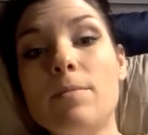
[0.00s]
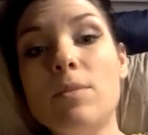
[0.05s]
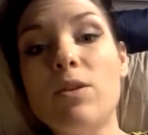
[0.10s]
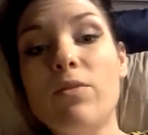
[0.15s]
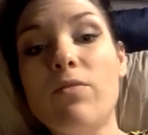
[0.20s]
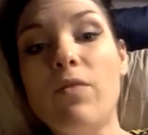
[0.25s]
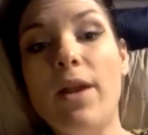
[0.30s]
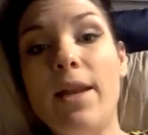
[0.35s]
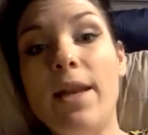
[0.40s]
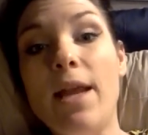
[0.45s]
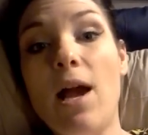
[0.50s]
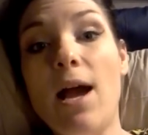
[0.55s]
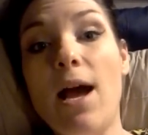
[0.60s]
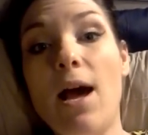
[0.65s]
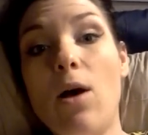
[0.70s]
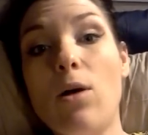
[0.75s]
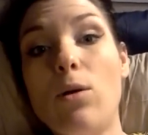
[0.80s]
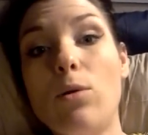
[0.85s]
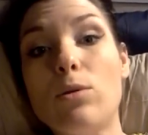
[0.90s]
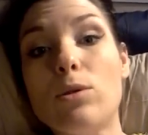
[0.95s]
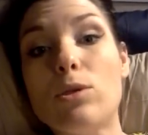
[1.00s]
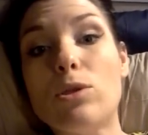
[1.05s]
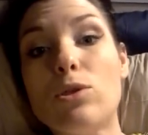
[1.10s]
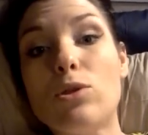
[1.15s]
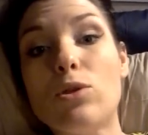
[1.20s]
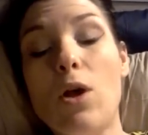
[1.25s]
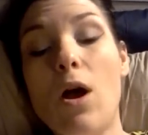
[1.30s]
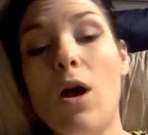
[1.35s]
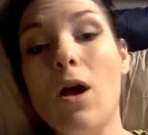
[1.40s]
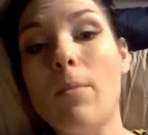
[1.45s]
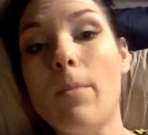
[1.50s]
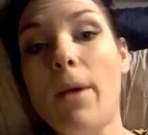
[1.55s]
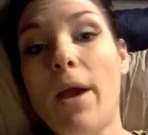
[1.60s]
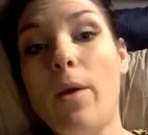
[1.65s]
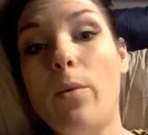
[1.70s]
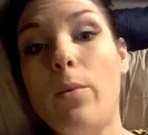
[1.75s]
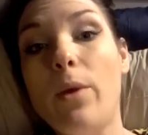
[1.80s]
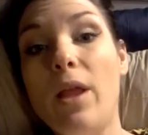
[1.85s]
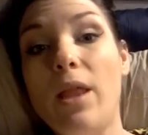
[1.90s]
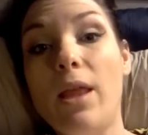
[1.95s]
to find out how strong my
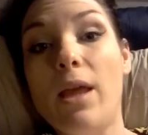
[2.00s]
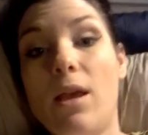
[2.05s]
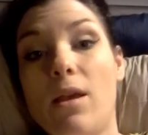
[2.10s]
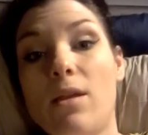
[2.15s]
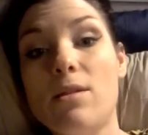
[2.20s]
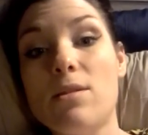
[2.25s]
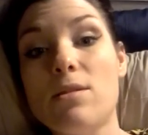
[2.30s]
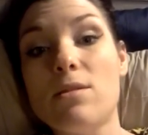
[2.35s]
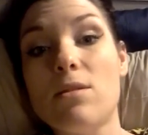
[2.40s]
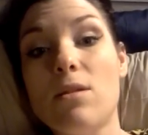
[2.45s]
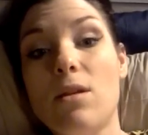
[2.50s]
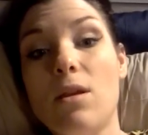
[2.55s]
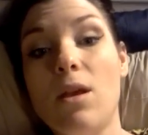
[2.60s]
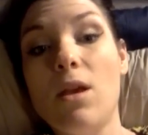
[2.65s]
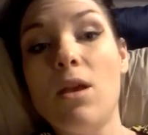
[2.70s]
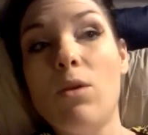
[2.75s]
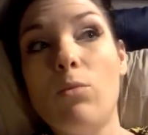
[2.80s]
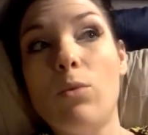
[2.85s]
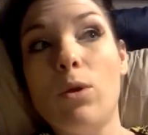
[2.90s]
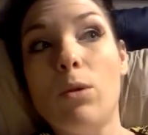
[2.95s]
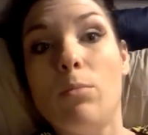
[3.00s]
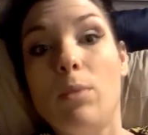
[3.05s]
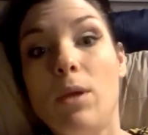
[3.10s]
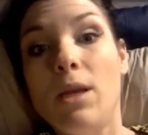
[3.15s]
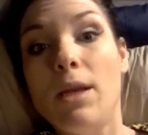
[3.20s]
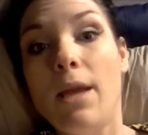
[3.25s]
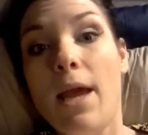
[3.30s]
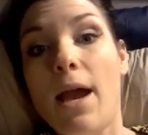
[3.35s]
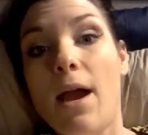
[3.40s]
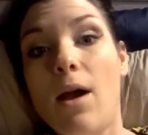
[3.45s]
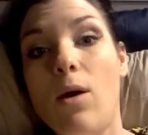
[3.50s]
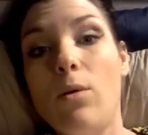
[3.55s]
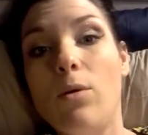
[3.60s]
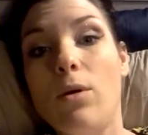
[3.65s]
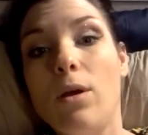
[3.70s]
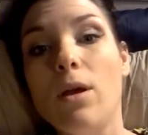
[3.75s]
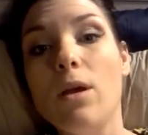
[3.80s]
will is, it would be now.